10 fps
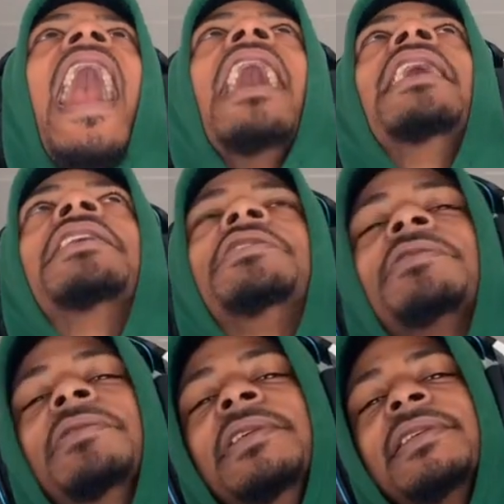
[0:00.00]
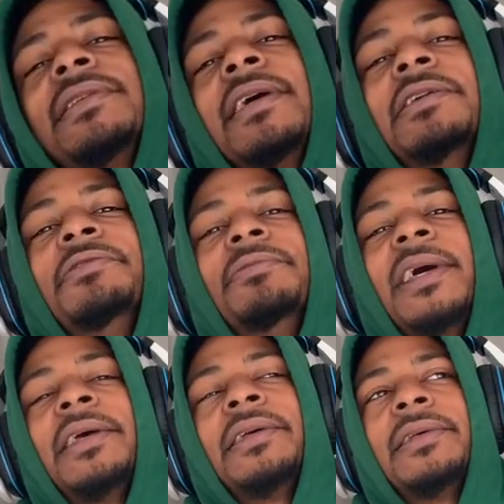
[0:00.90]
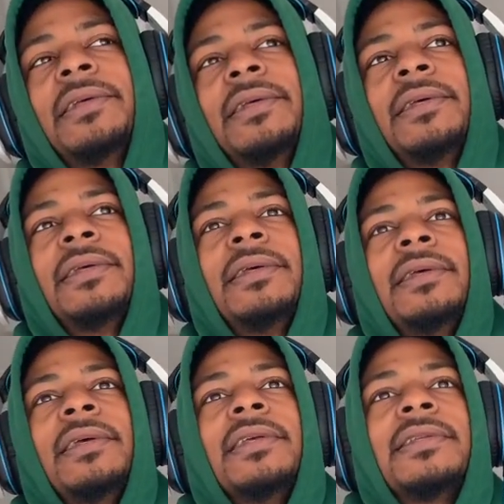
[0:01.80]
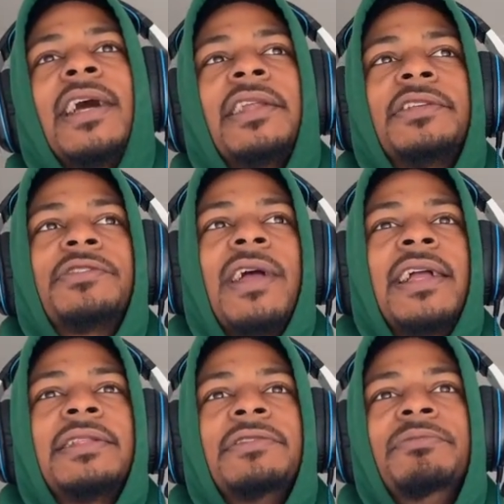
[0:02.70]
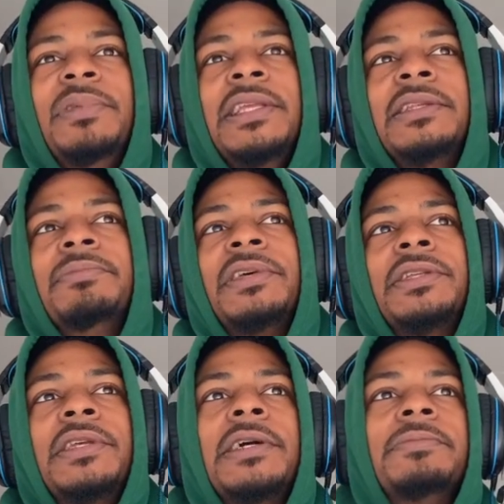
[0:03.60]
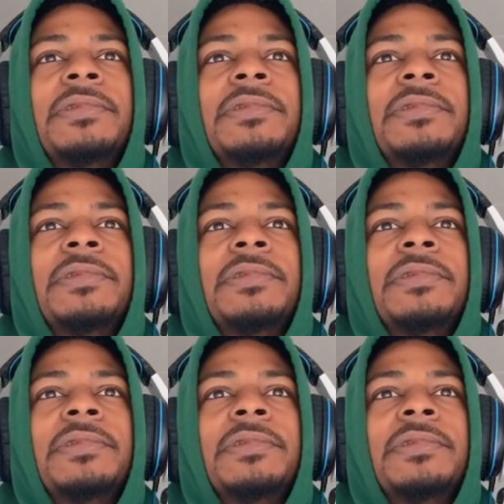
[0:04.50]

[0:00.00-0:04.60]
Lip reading: Control yourself, man. It's not attractive beating a bitch up.